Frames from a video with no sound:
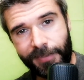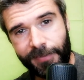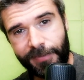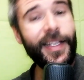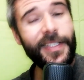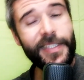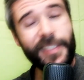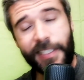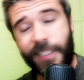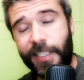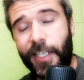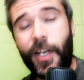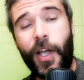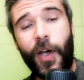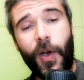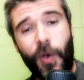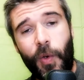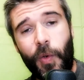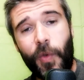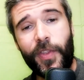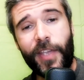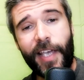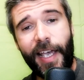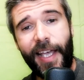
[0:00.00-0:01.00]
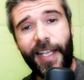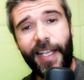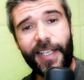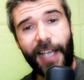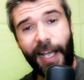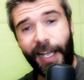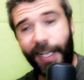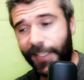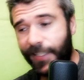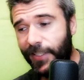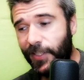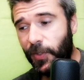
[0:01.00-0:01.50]
And know that
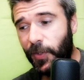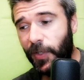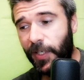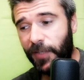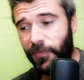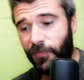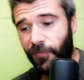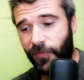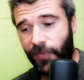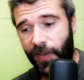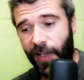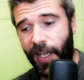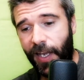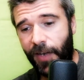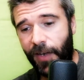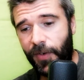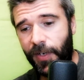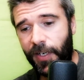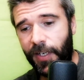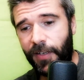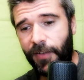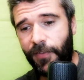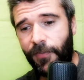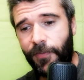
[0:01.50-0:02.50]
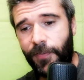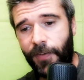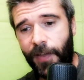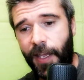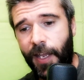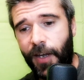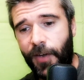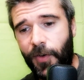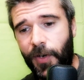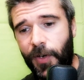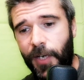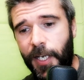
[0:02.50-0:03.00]
I do it very
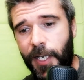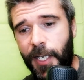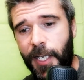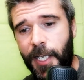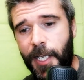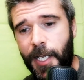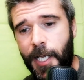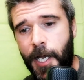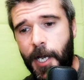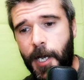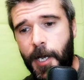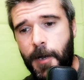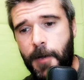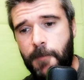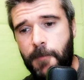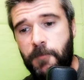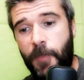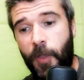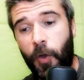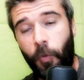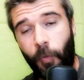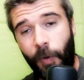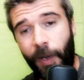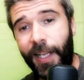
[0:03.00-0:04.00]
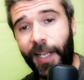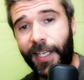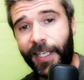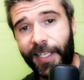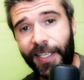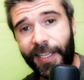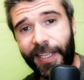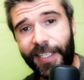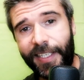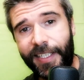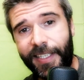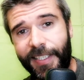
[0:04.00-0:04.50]

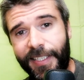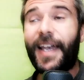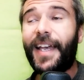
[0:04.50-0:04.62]
willingly.